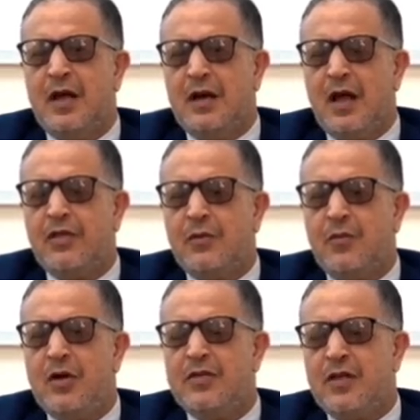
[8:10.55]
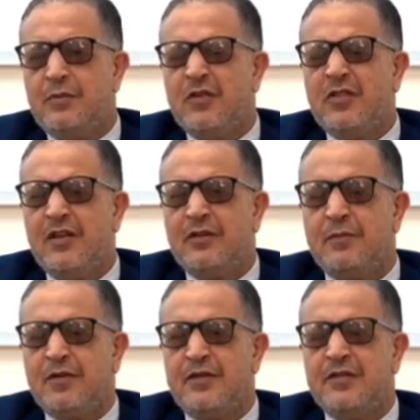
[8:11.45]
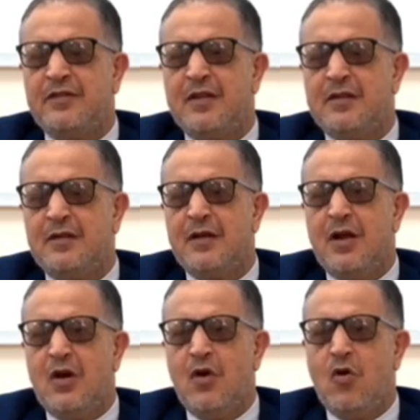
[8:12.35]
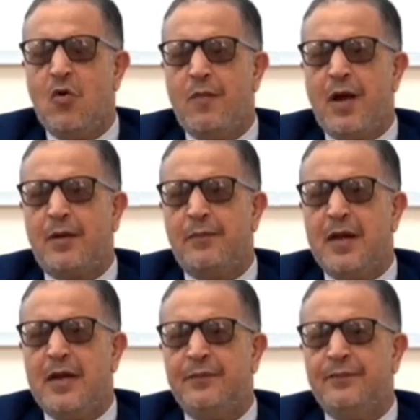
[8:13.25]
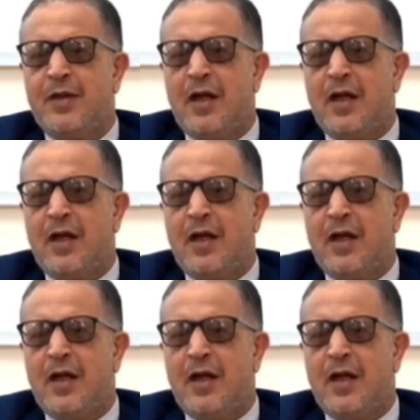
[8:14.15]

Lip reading: The other point, that patient has a persistent low back pain,